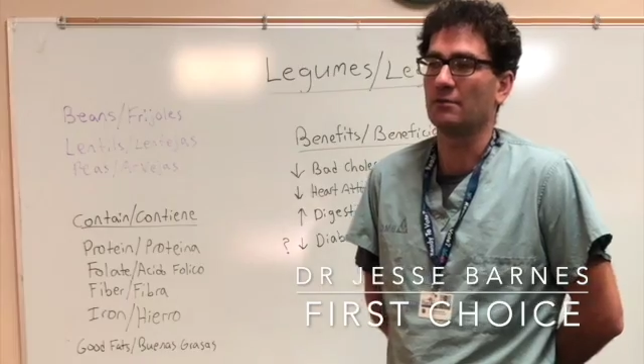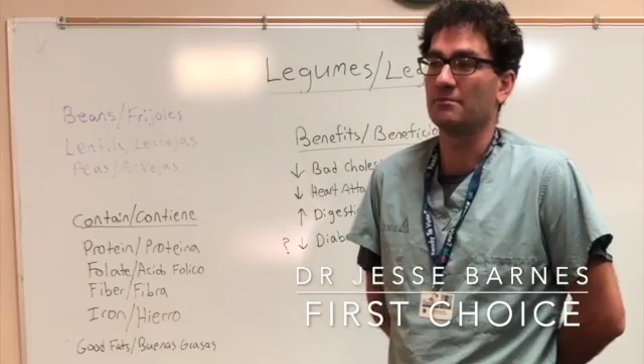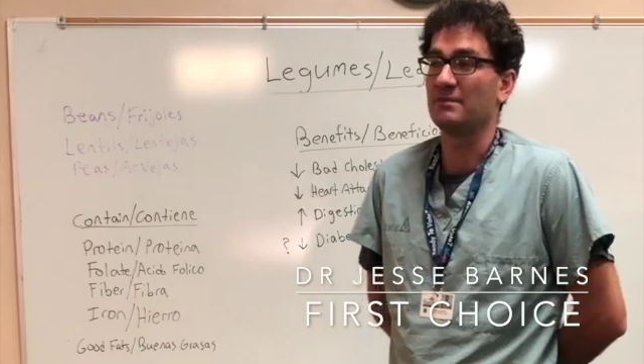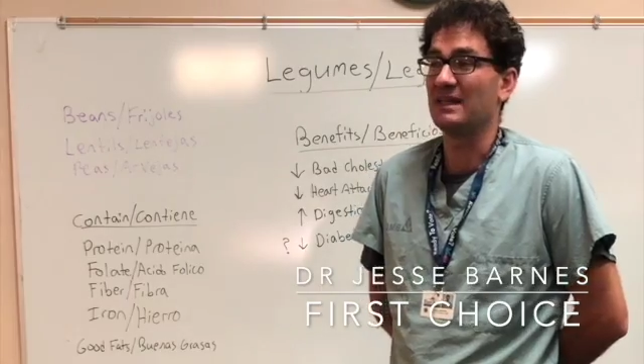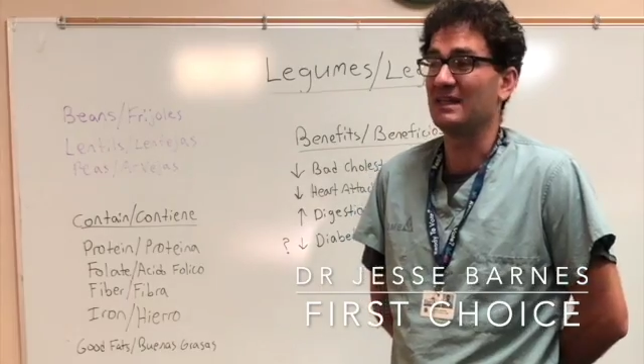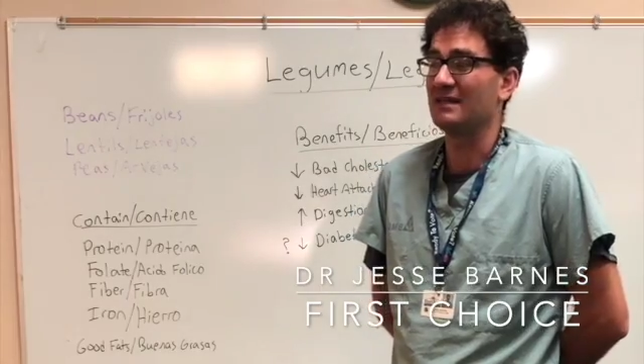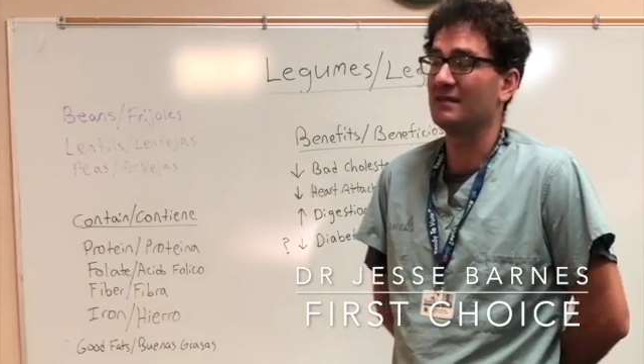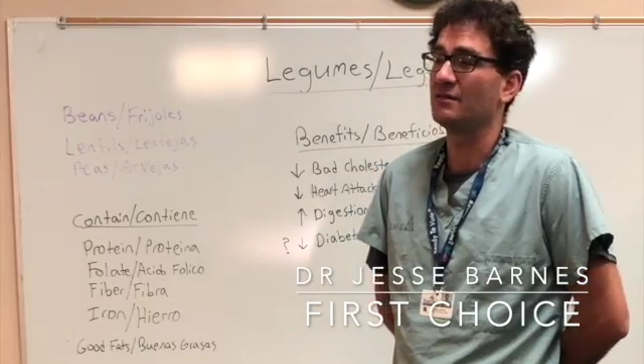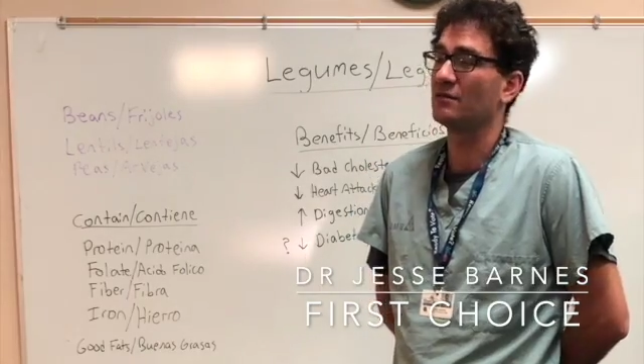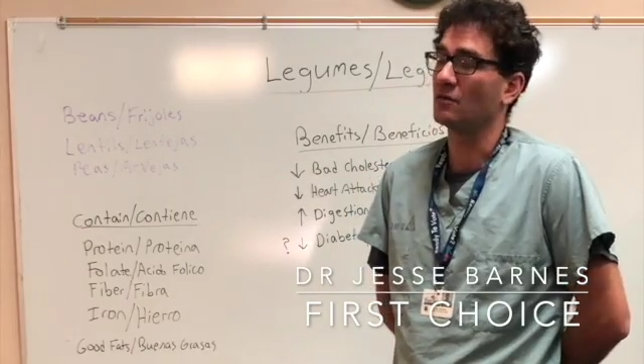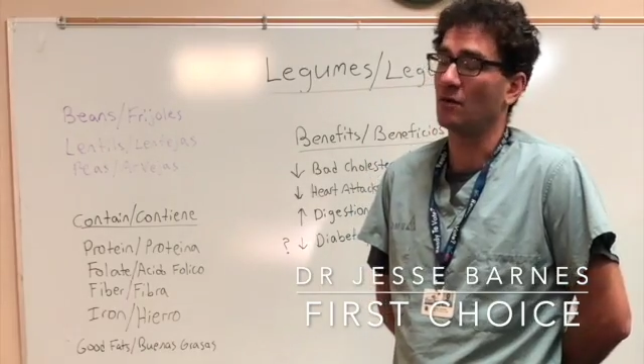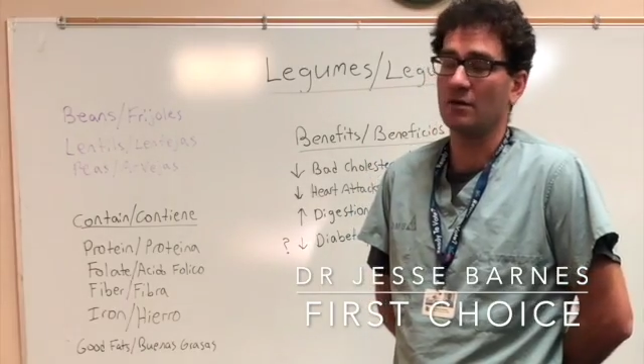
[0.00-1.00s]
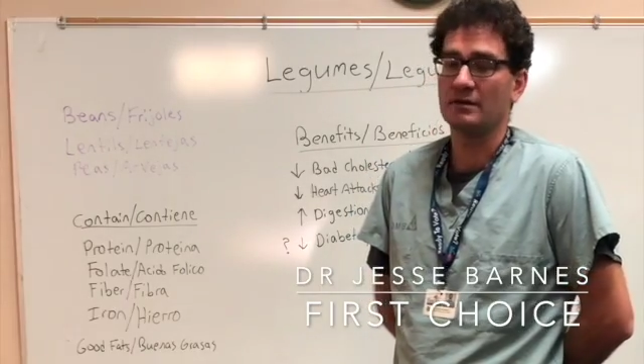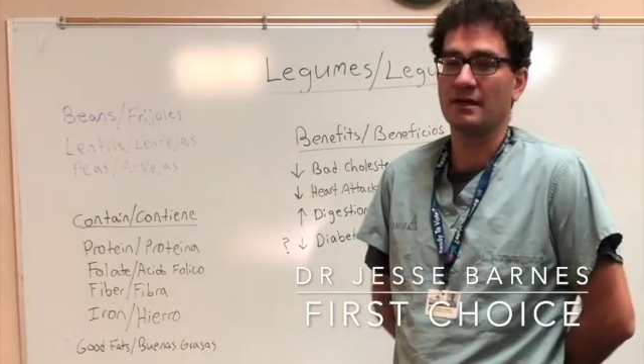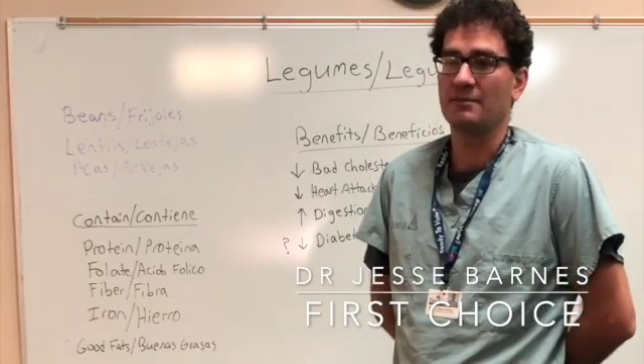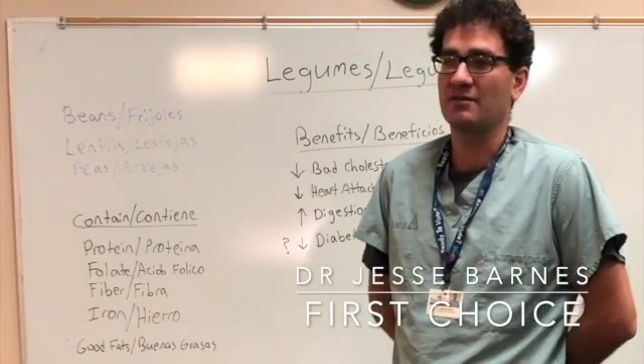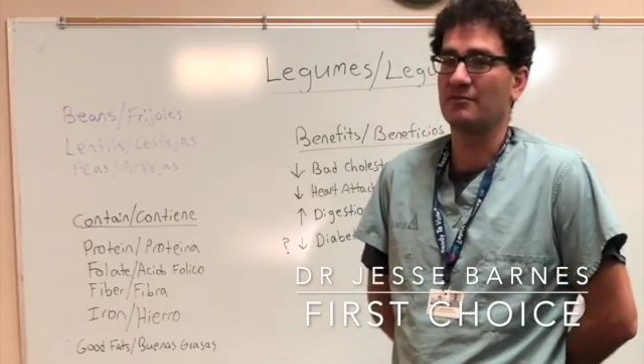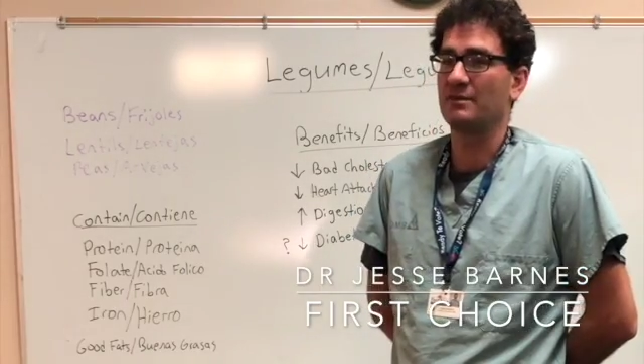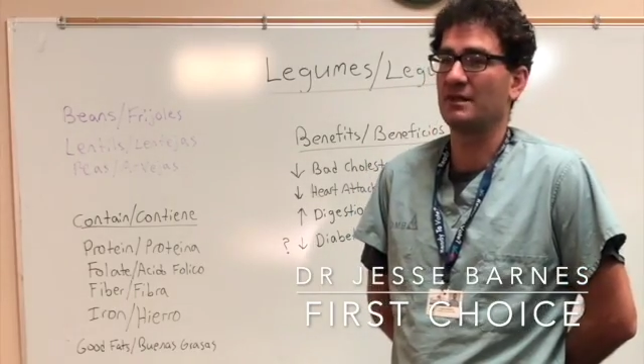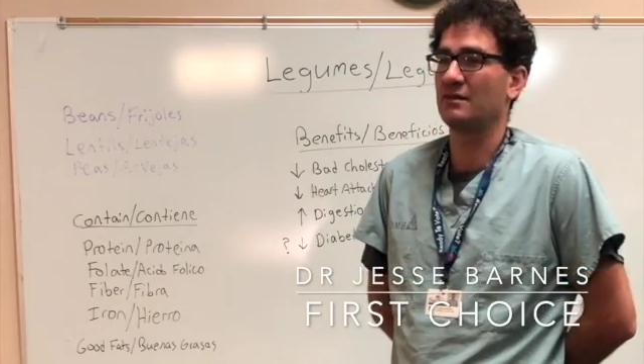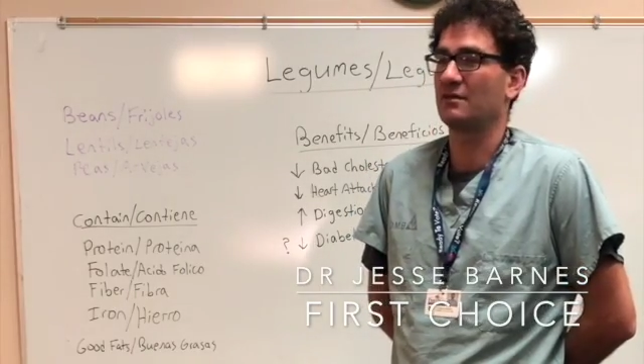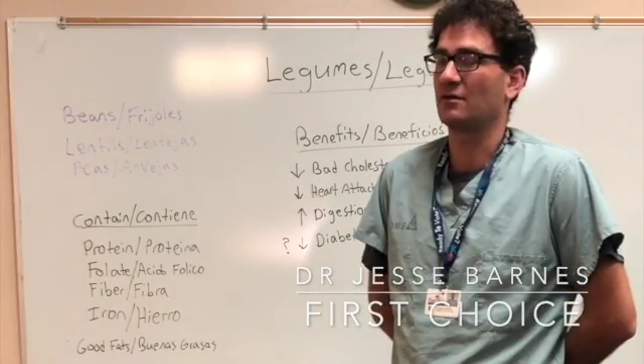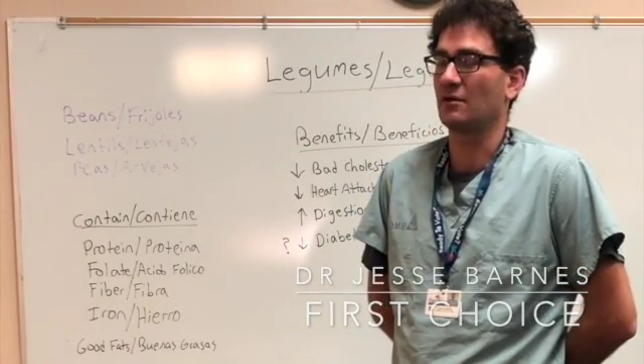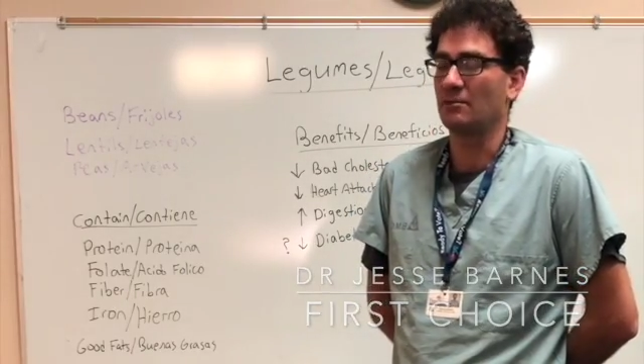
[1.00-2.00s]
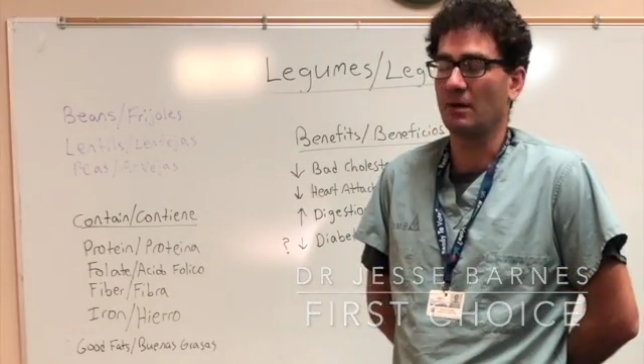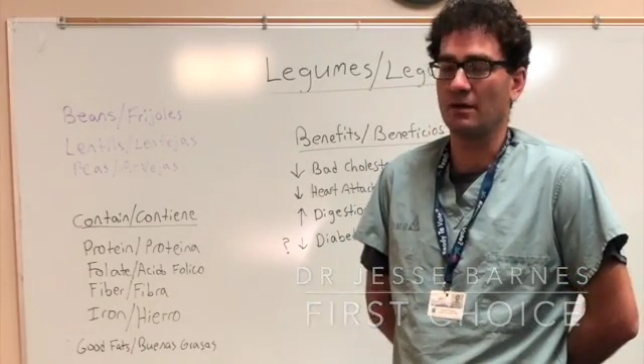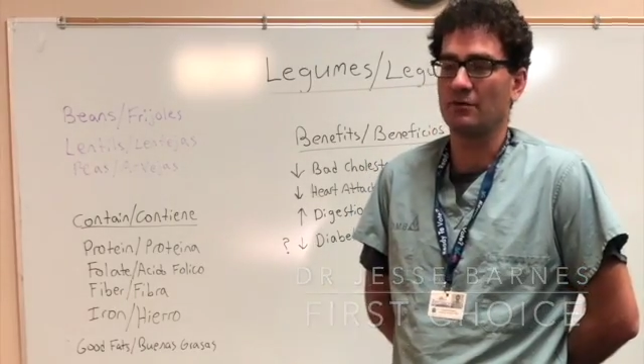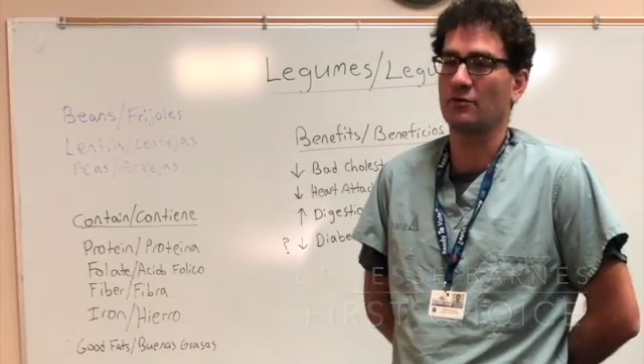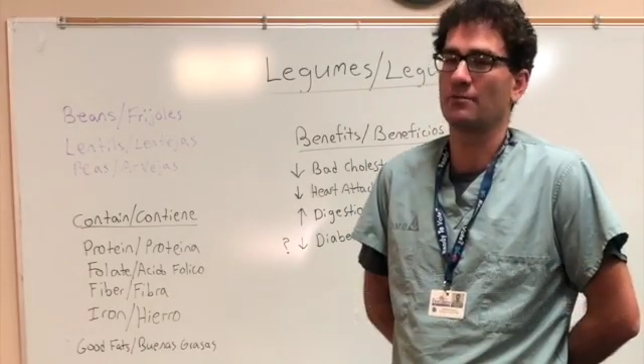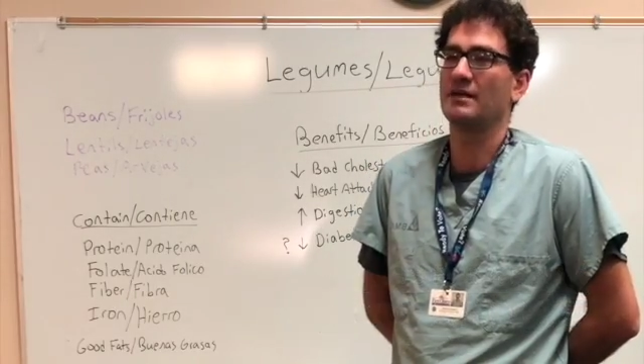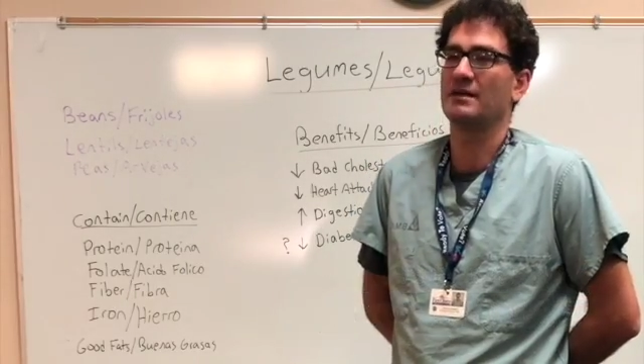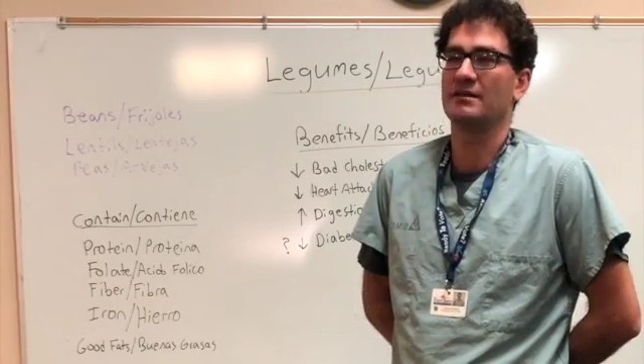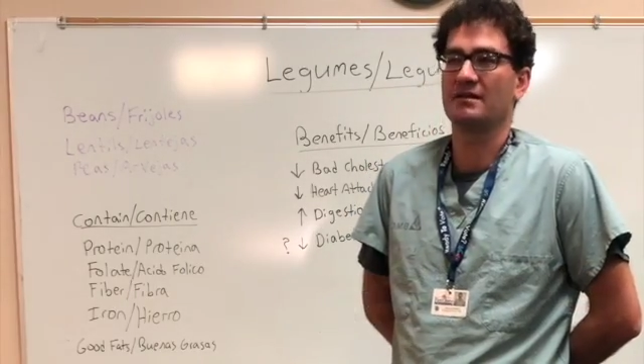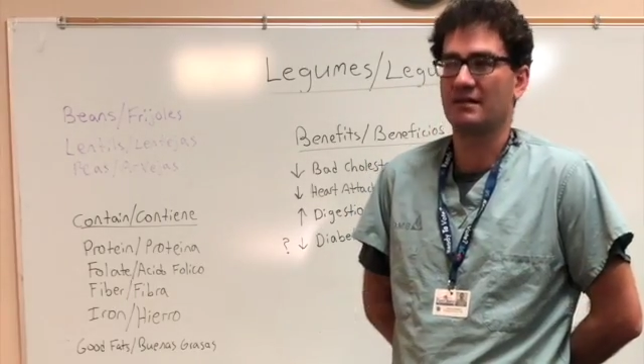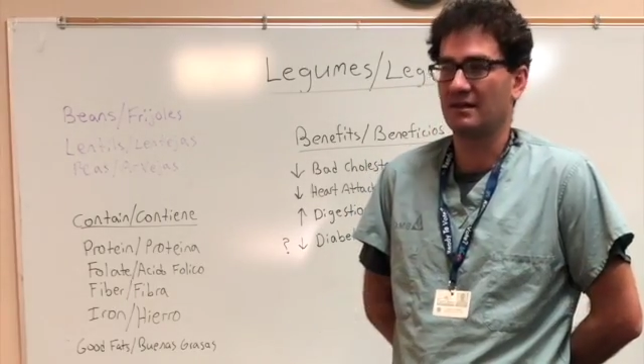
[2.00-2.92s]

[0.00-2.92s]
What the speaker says: beans, all types of beans, garbanzo beans,